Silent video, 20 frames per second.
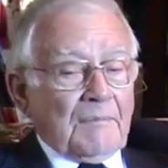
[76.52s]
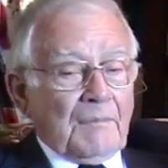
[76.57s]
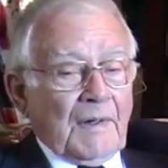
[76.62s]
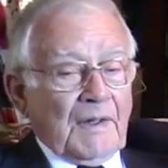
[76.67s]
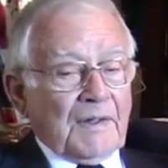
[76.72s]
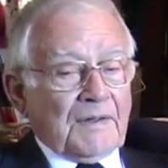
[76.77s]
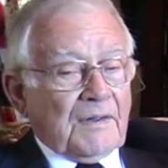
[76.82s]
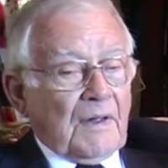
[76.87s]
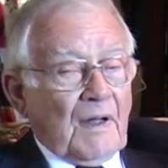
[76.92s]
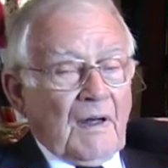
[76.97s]

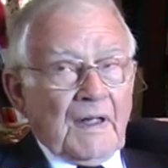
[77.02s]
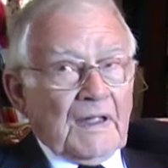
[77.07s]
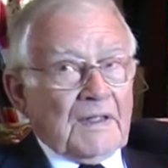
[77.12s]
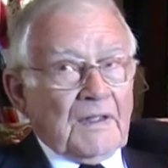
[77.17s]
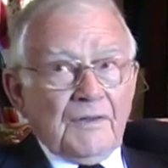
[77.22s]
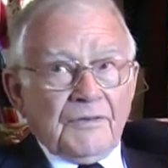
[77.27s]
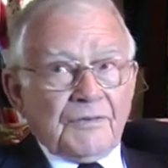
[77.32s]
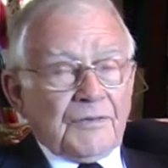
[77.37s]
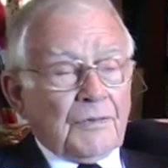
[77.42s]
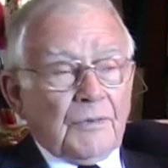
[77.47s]
But I
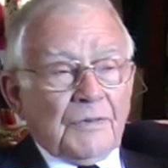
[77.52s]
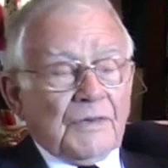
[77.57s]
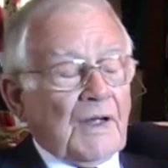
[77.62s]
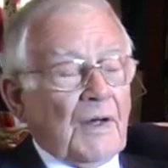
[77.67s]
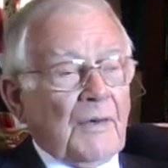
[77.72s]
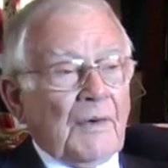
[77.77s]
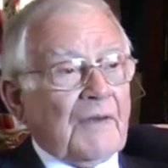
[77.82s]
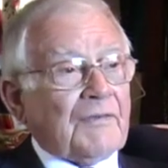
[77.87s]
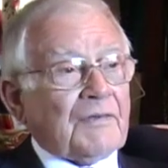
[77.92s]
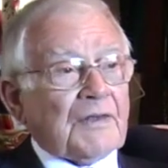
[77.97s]
saw
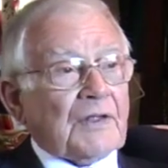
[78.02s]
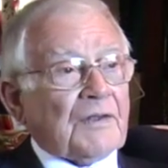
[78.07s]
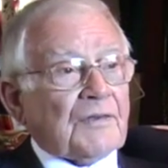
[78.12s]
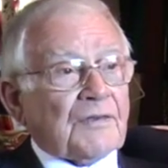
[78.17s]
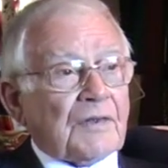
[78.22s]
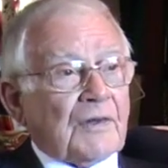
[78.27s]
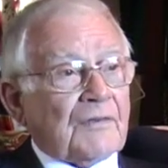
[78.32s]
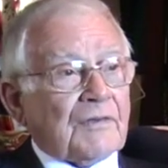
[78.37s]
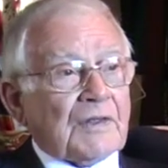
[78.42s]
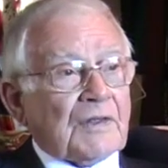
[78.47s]
no
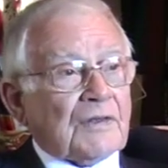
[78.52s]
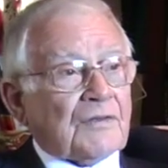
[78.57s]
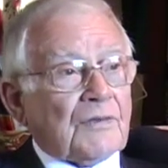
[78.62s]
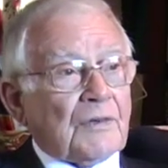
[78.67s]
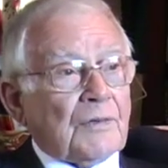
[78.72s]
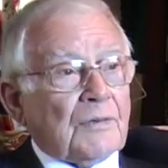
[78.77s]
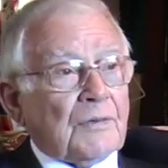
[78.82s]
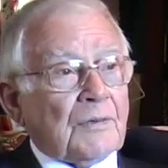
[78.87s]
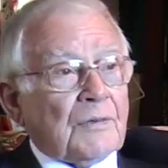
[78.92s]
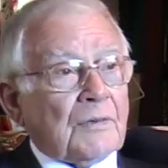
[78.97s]
evidence of it at
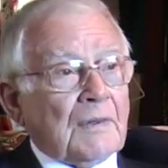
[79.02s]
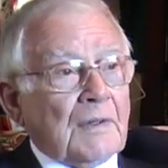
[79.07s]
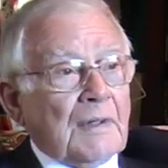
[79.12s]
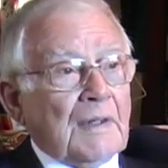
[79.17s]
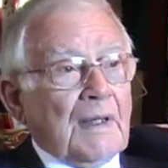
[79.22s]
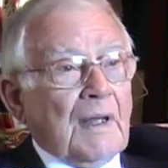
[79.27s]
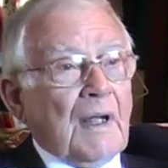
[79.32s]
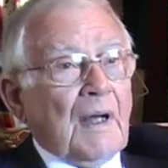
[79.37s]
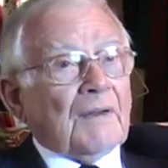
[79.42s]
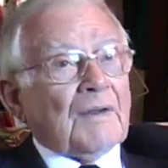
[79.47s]
all.
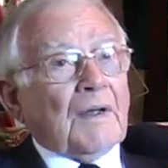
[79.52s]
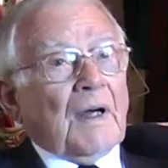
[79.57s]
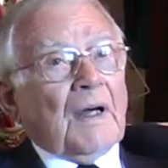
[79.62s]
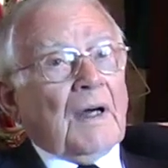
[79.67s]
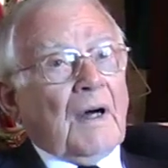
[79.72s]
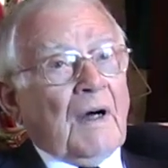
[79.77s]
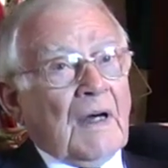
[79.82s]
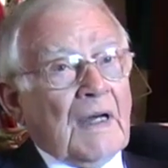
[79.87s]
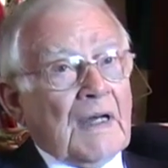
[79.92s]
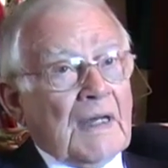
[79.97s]

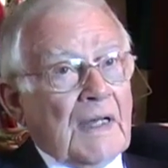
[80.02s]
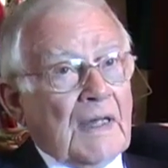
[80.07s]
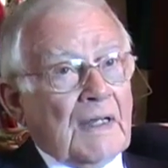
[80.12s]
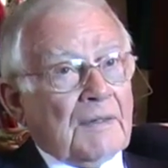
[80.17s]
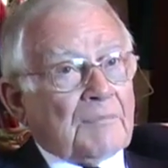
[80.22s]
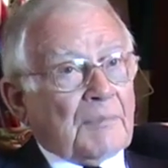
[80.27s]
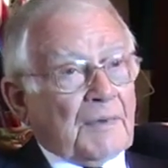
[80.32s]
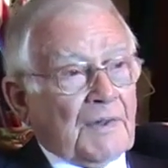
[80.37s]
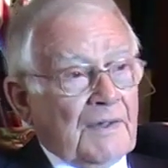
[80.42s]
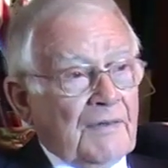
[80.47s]
I
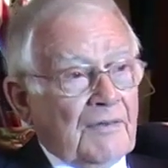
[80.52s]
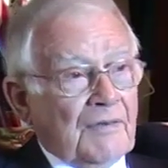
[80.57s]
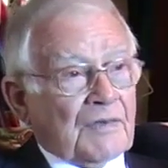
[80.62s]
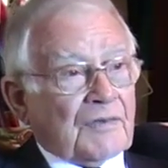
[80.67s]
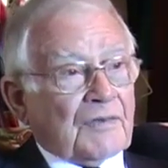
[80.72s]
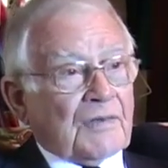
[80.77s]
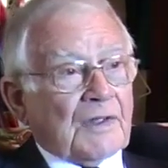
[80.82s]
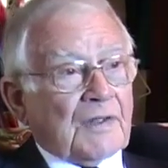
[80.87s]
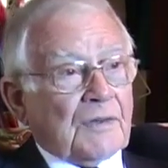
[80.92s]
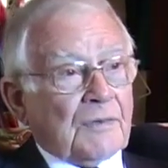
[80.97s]
had
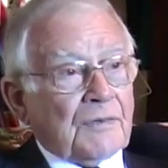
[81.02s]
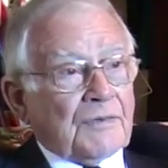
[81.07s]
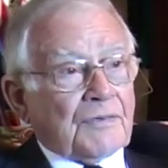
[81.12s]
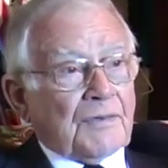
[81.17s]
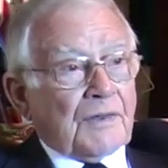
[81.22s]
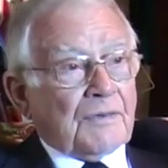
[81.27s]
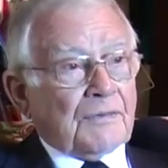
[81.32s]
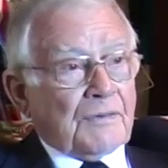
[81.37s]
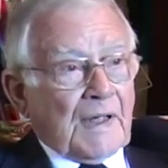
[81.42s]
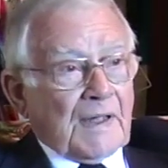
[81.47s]
previously
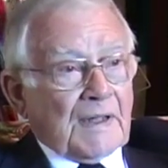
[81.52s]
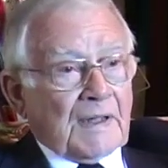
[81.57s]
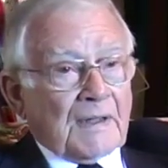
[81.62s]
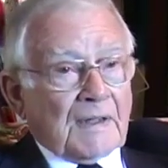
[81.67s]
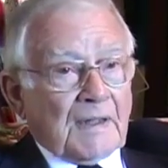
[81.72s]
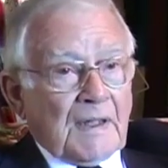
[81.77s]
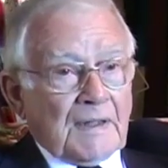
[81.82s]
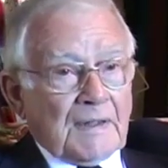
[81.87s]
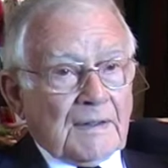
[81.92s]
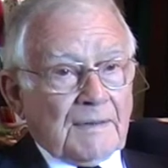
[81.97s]
also
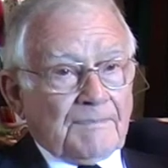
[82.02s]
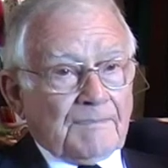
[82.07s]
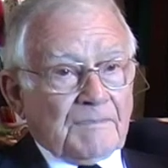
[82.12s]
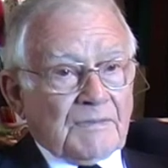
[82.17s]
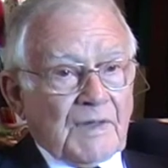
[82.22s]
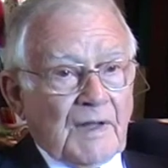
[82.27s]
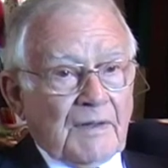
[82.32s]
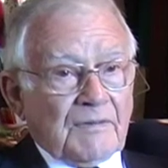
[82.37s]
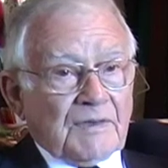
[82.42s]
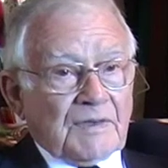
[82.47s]
rung
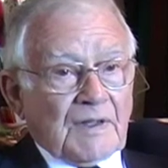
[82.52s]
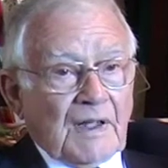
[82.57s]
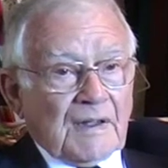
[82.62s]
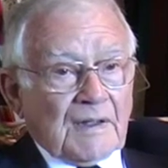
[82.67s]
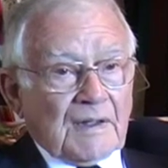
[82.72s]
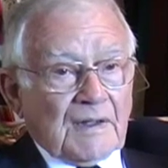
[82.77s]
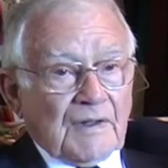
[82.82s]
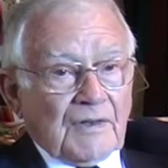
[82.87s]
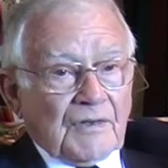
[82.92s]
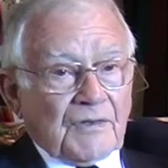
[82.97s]
David
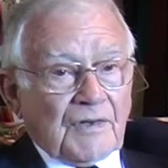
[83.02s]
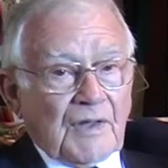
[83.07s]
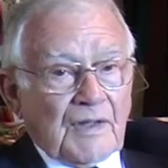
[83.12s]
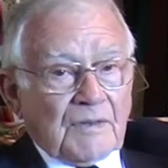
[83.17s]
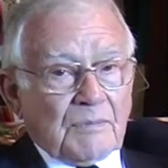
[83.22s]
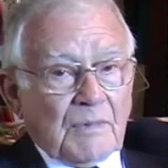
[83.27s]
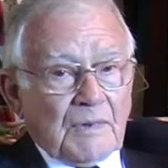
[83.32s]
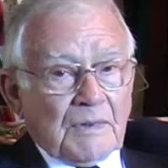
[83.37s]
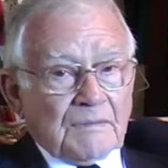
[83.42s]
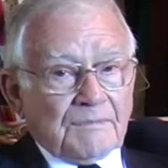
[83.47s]
Duncan and
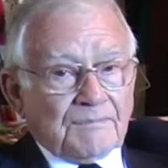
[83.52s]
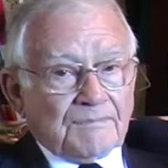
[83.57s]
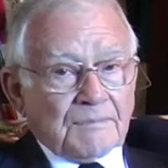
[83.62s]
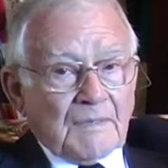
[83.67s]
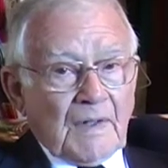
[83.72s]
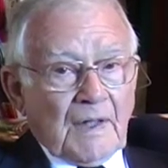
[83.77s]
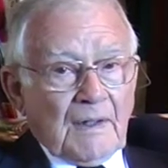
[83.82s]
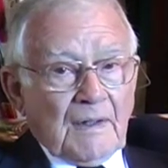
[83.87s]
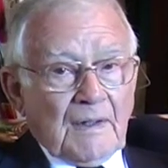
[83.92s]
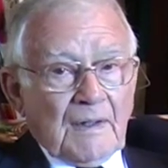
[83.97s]
said, well,
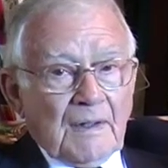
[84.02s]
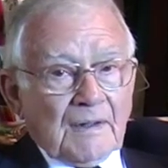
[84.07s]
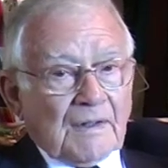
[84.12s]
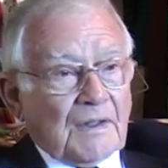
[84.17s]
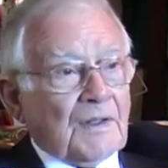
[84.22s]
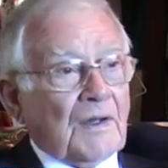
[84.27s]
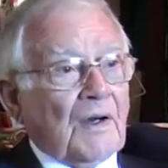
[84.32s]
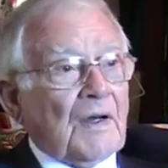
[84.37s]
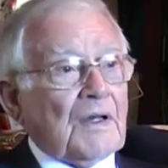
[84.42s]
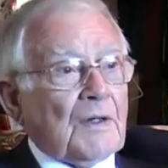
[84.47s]

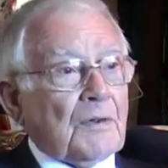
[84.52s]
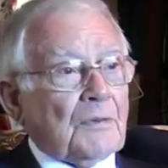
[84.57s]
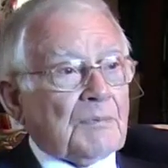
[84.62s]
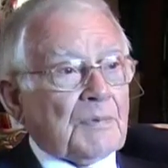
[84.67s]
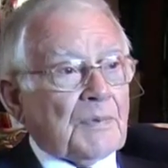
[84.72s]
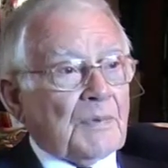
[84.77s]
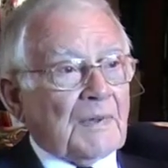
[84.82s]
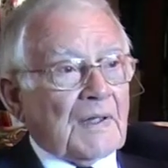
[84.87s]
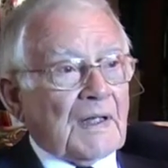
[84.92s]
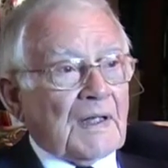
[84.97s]
can I
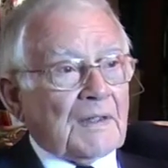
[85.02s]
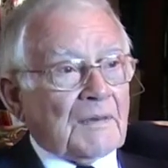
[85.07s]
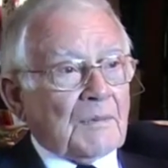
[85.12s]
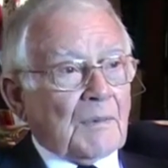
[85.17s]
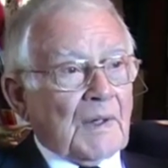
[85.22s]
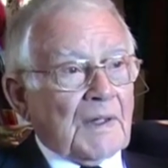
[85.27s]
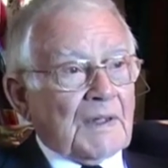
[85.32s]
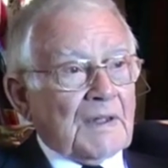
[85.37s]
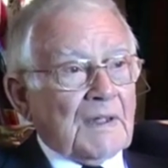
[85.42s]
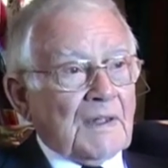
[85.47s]
help you in any
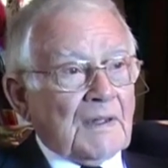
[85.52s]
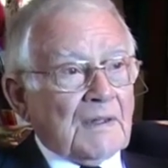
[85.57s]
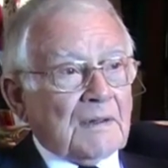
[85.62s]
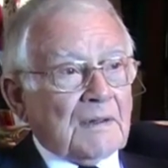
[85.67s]
way?